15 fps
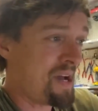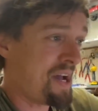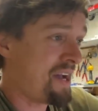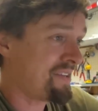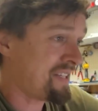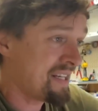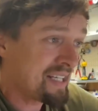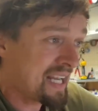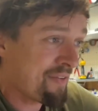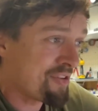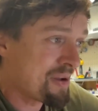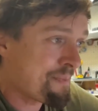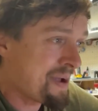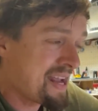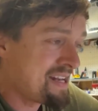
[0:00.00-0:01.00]
didn't give an
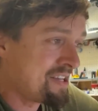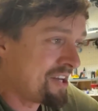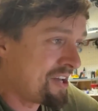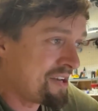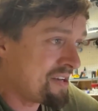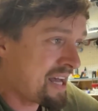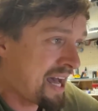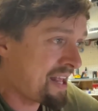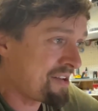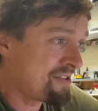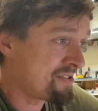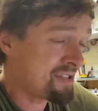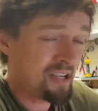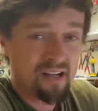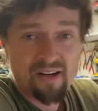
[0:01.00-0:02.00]
opinion,
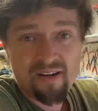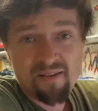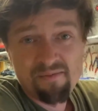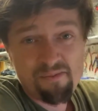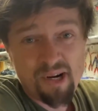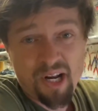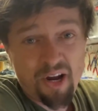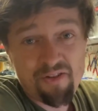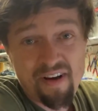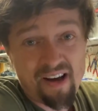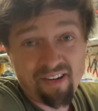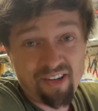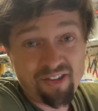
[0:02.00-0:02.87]
and we're going around in